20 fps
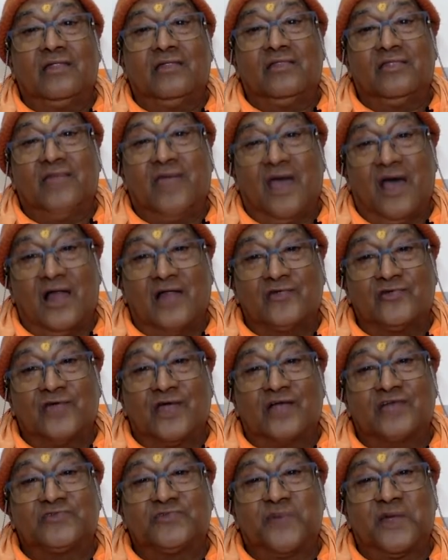they also
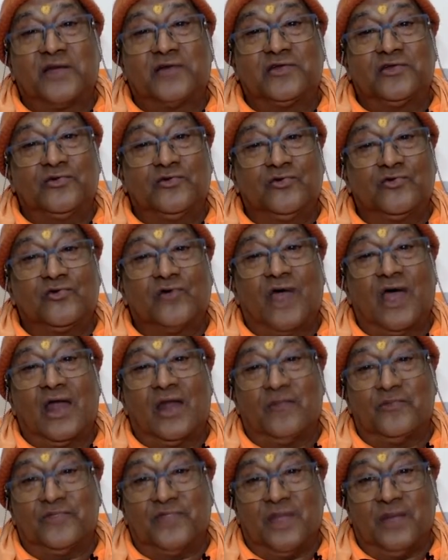expect you to
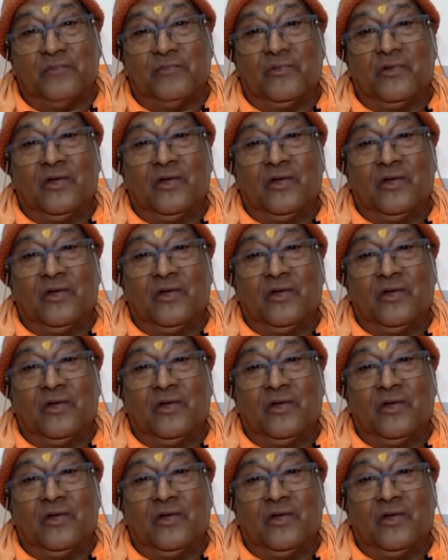help them.